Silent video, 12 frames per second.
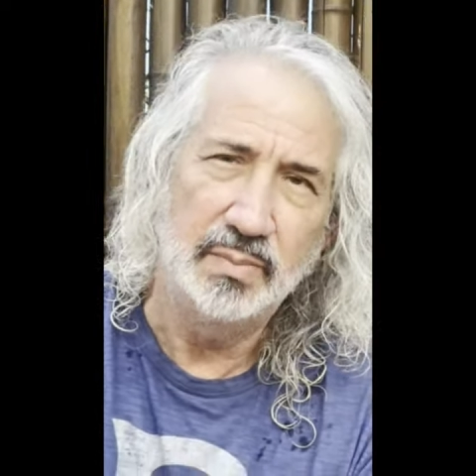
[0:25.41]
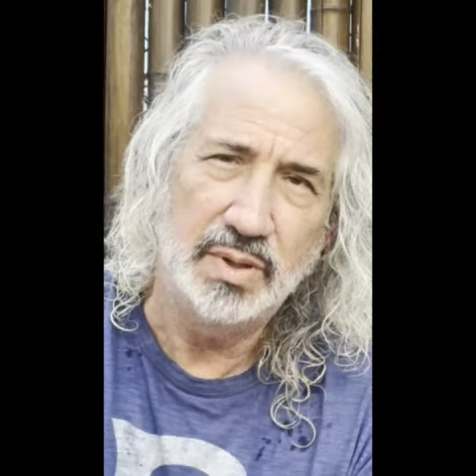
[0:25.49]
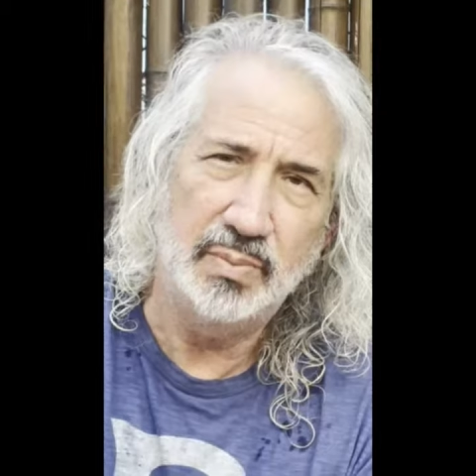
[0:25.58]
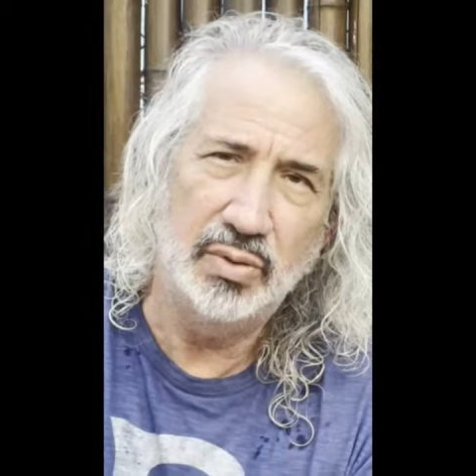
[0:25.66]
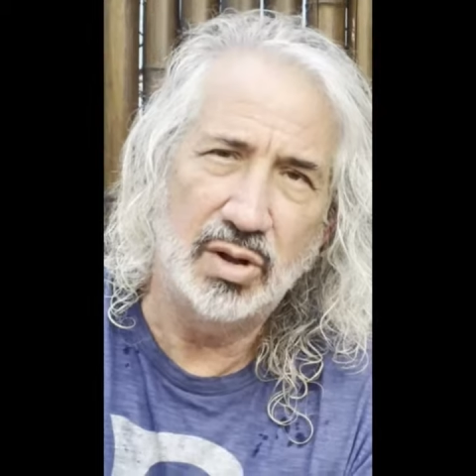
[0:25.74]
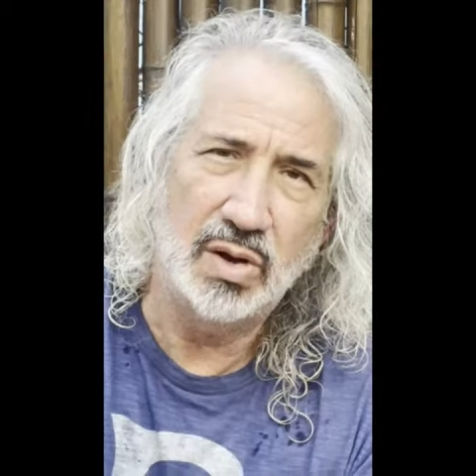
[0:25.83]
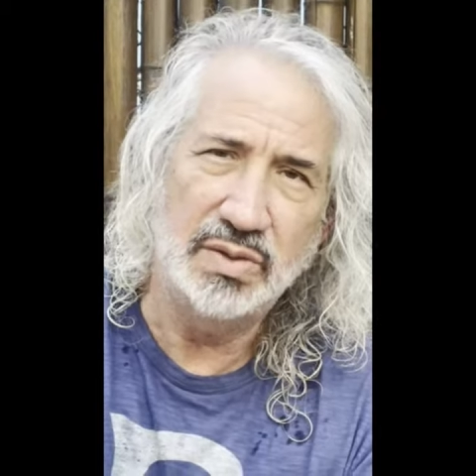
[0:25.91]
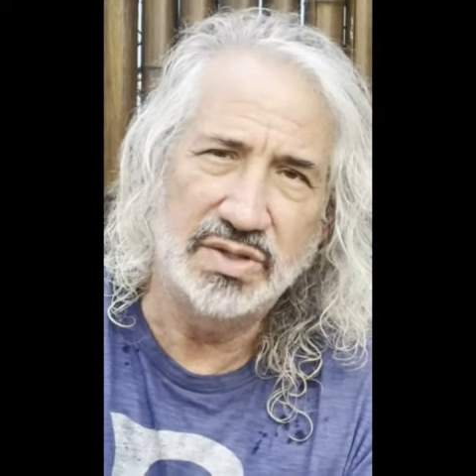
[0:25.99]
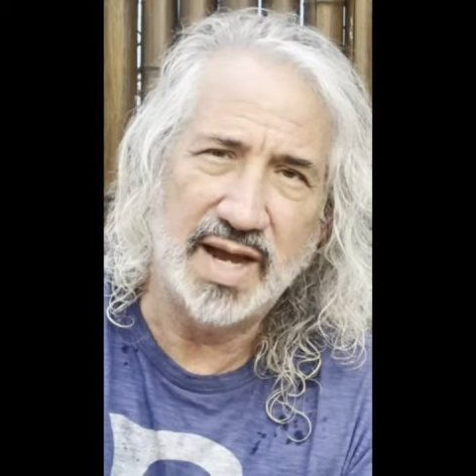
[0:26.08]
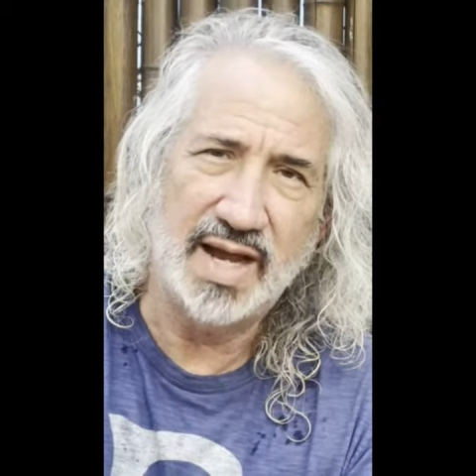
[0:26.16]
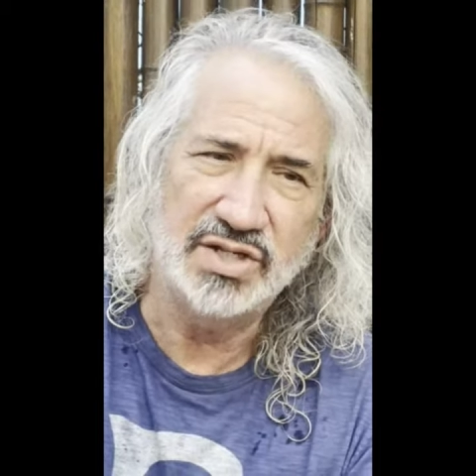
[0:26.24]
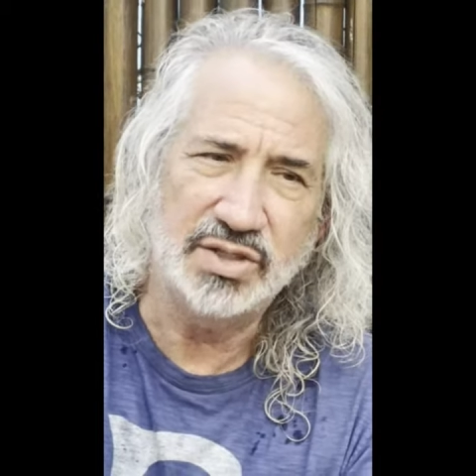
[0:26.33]
People always
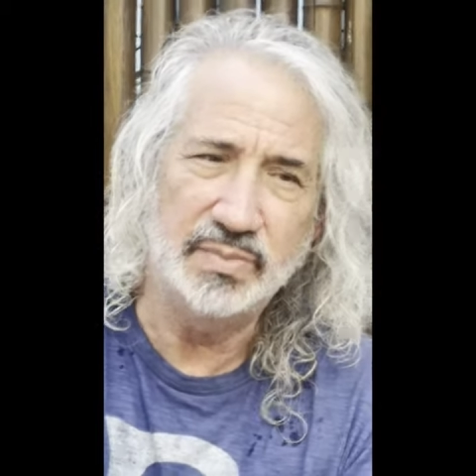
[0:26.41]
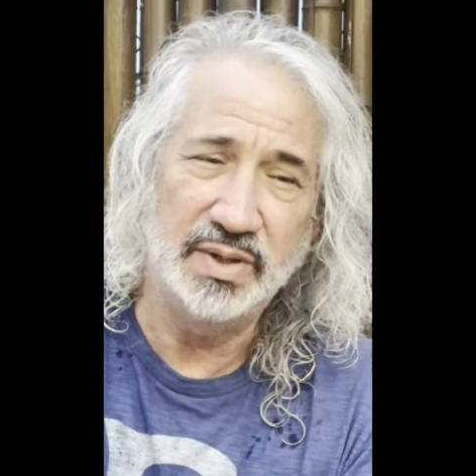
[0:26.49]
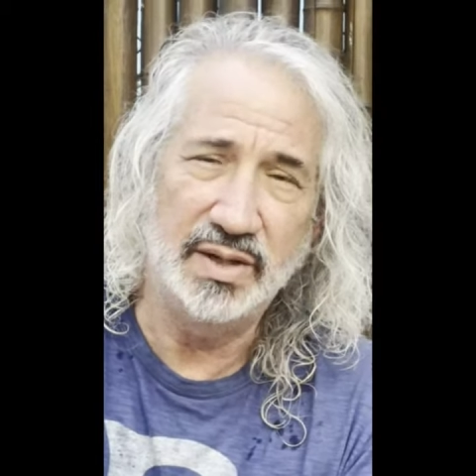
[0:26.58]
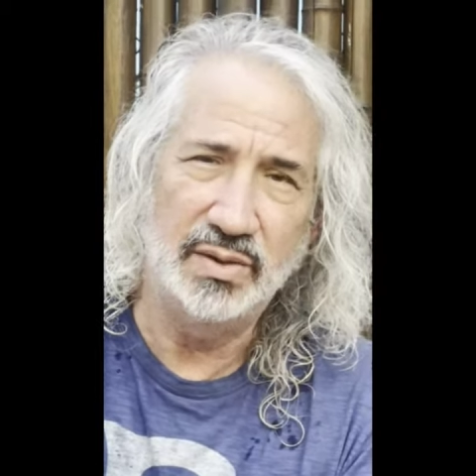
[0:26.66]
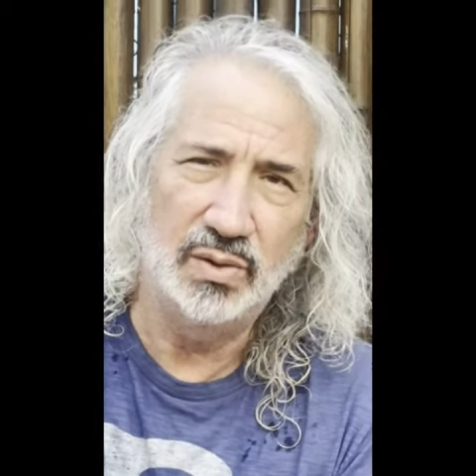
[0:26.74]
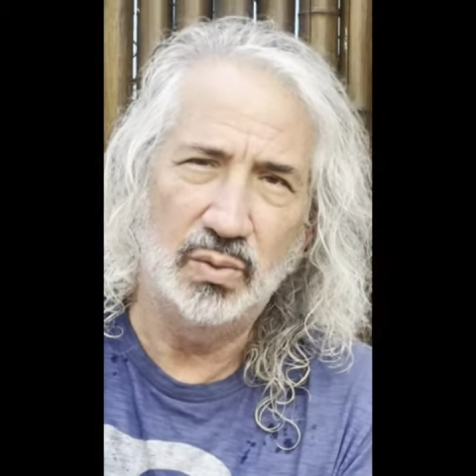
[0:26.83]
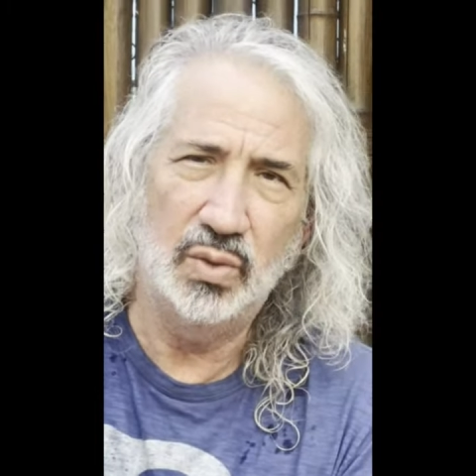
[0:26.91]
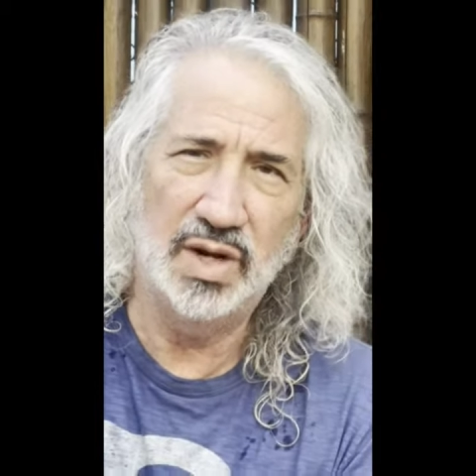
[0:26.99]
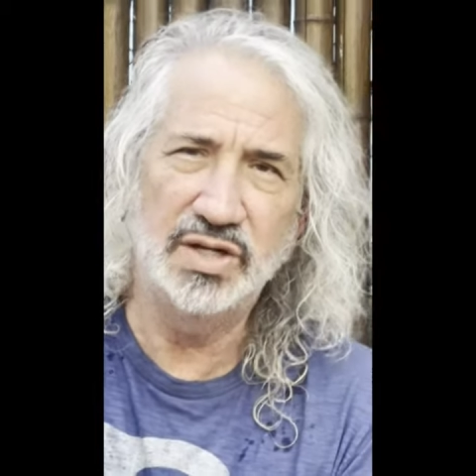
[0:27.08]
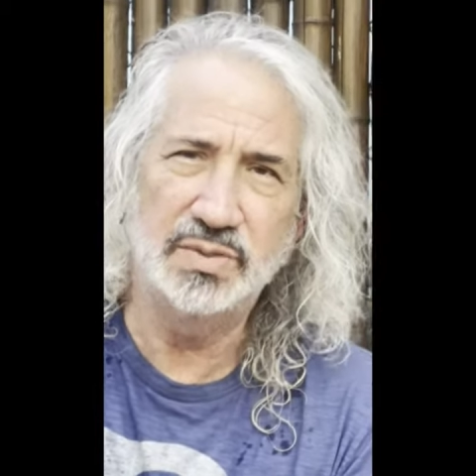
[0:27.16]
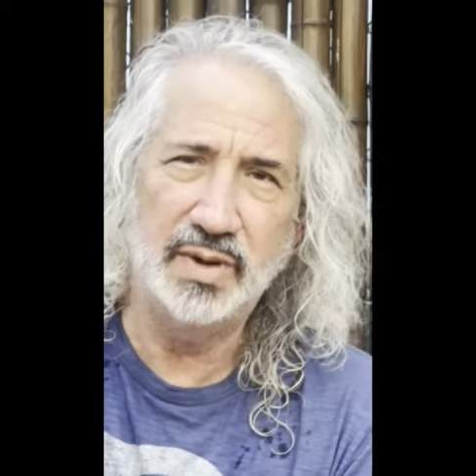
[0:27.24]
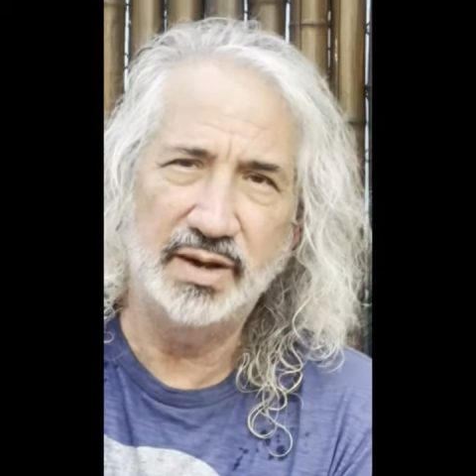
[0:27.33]
ask me, what
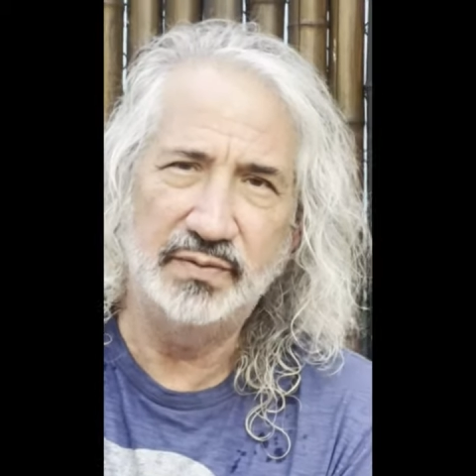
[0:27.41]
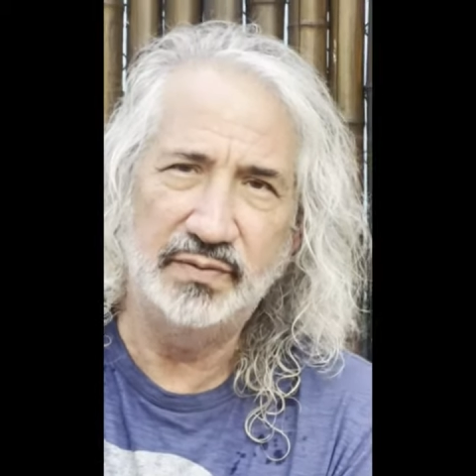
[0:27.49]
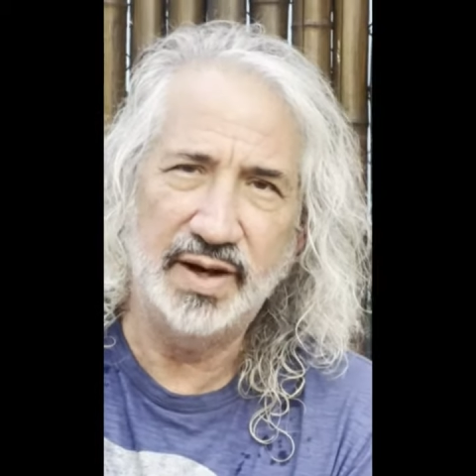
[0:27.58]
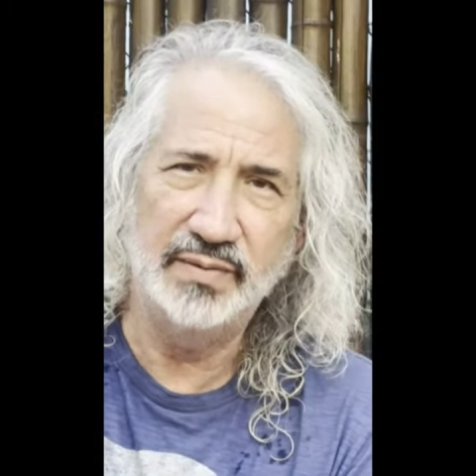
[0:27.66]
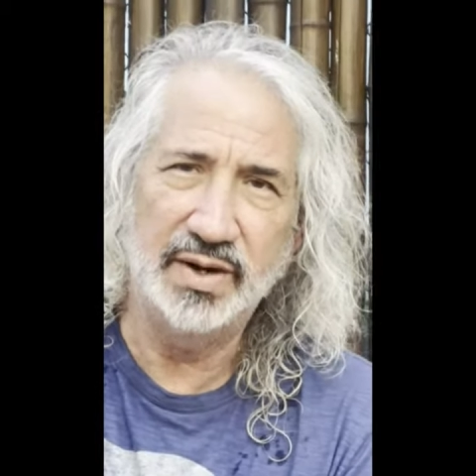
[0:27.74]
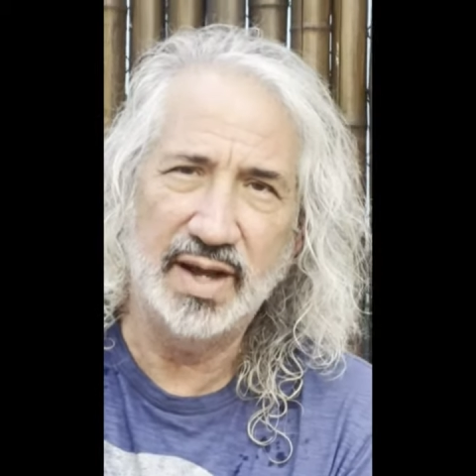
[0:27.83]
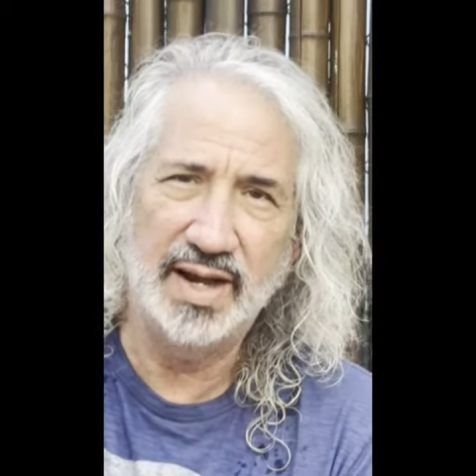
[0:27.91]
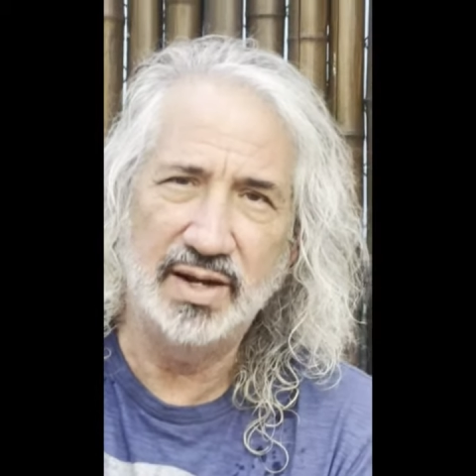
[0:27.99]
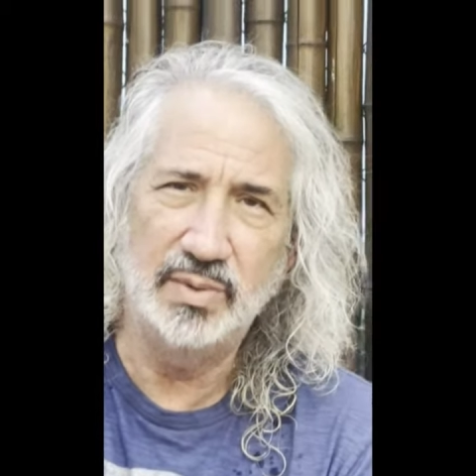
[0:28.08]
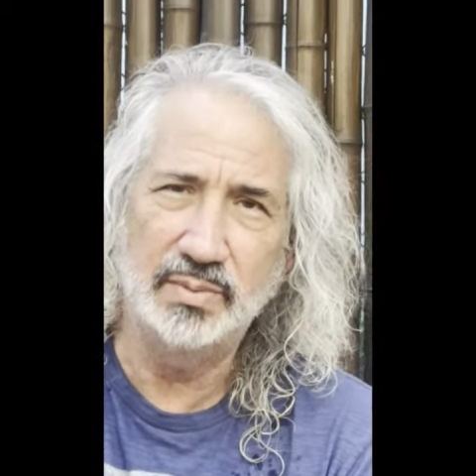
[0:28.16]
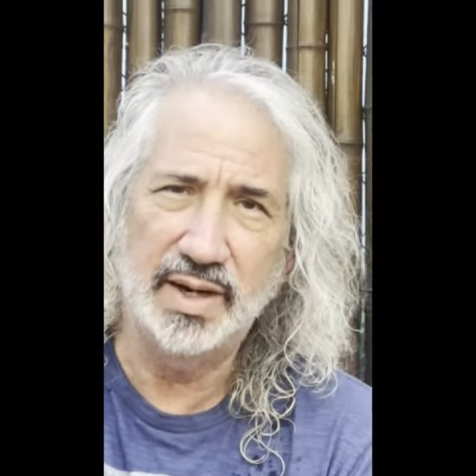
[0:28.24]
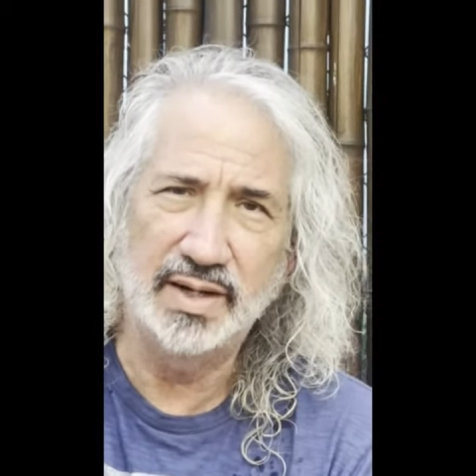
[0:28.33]
is my favorite
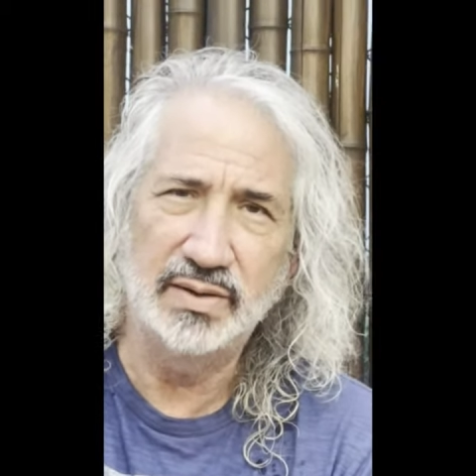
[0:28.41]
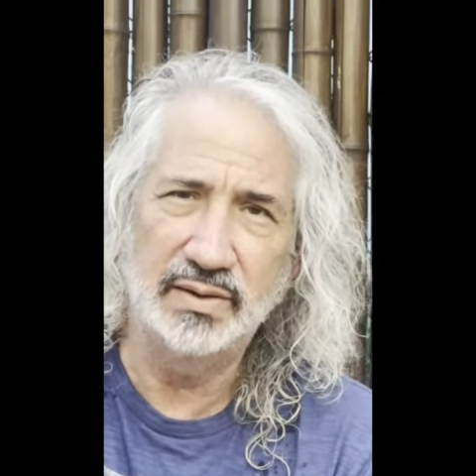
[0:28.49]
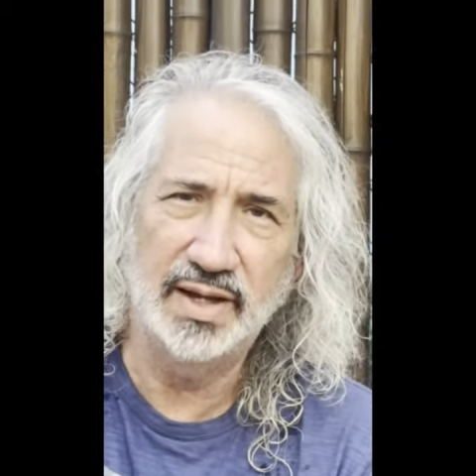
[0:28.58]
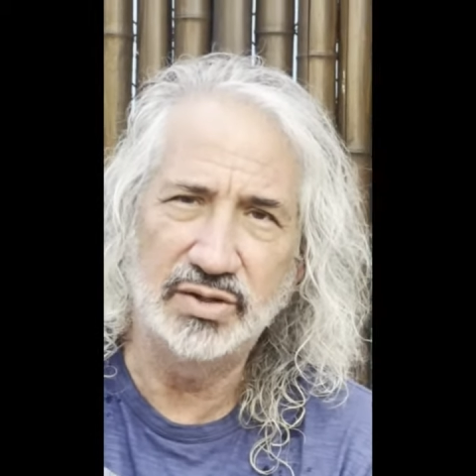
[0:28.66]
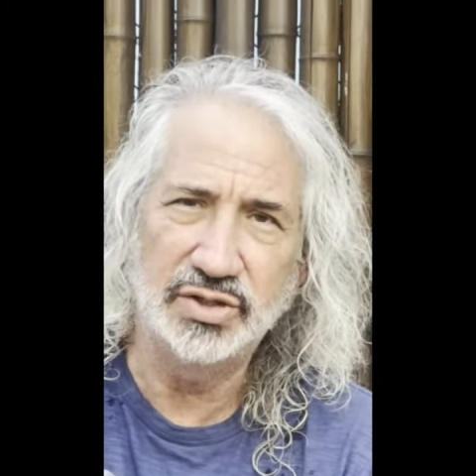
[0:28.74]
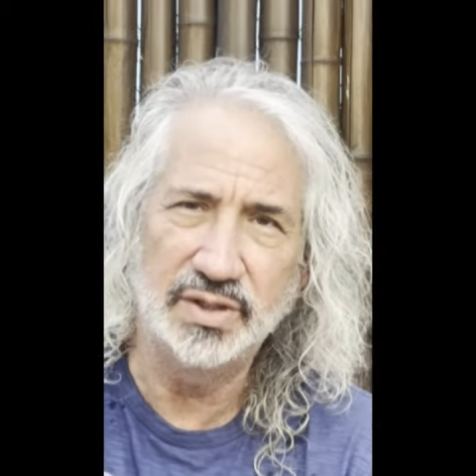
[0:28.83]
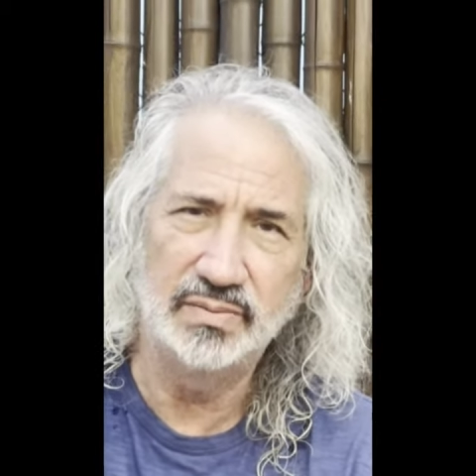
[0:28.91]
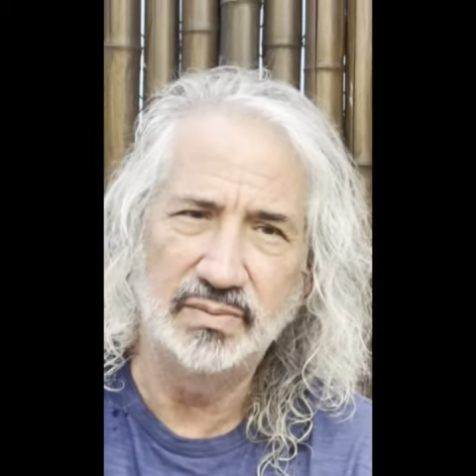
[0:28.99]
item in my collection,